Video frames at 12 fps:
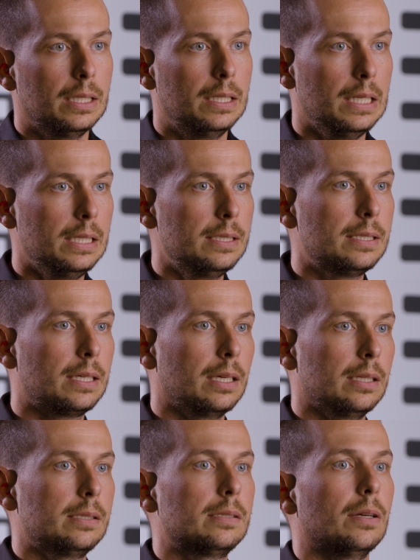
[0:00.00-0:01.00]
These
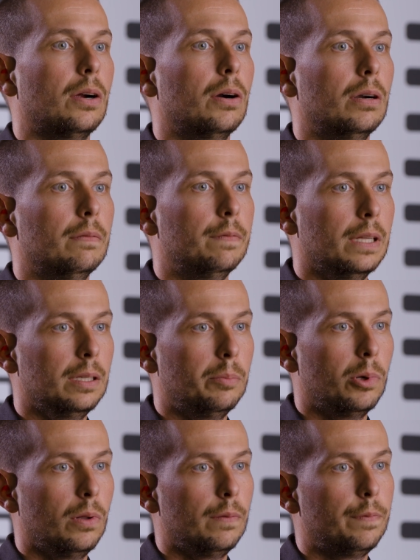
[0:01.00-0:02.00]
kits are
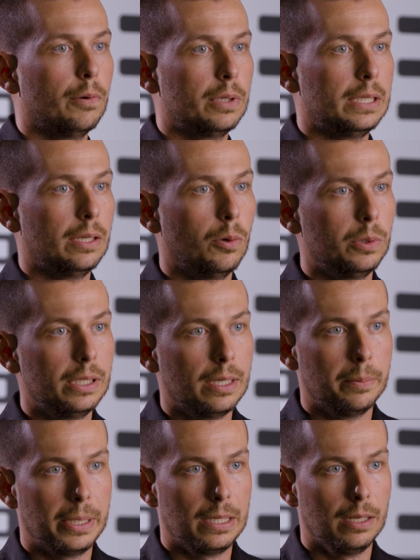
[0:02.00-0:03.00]
available for the
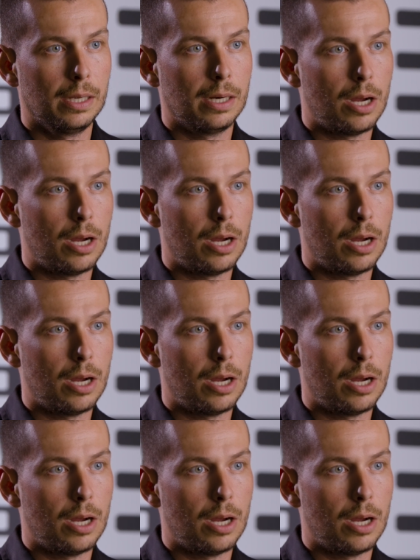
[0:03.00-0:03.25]
OEM headlight